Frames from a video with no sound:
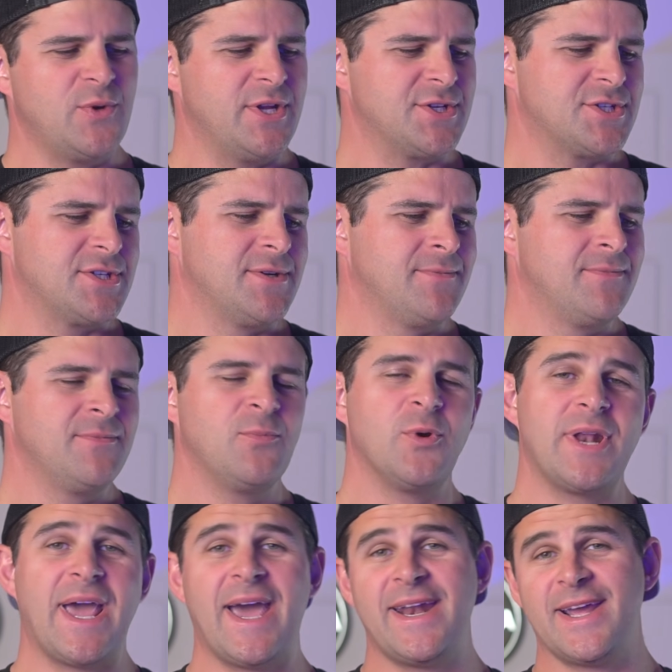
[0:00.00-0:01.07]
which
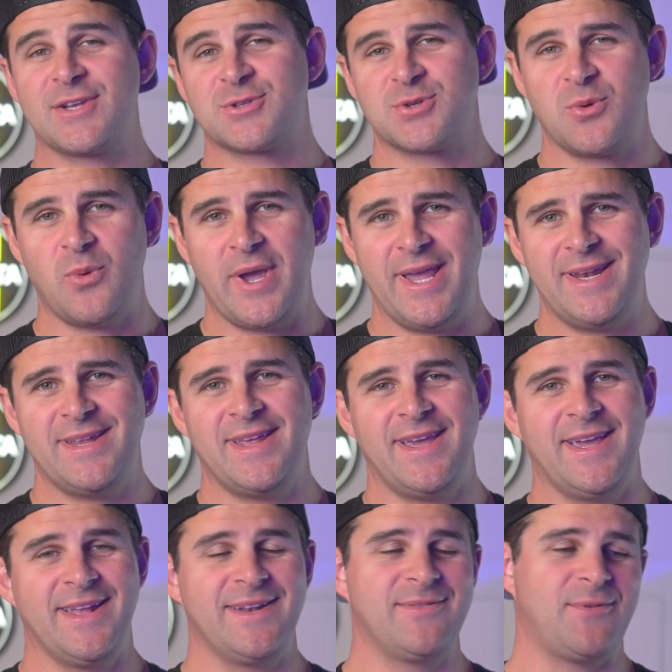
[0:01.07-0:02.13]
would add extra weight
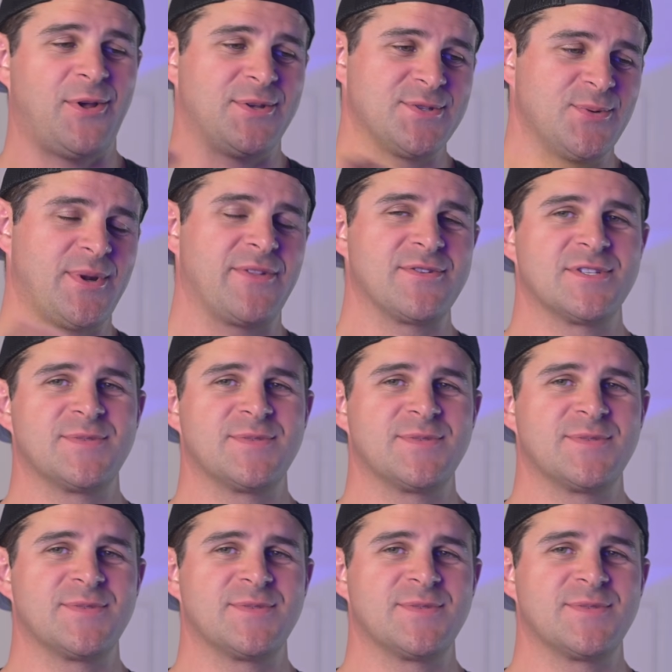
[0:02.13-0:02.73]
and also another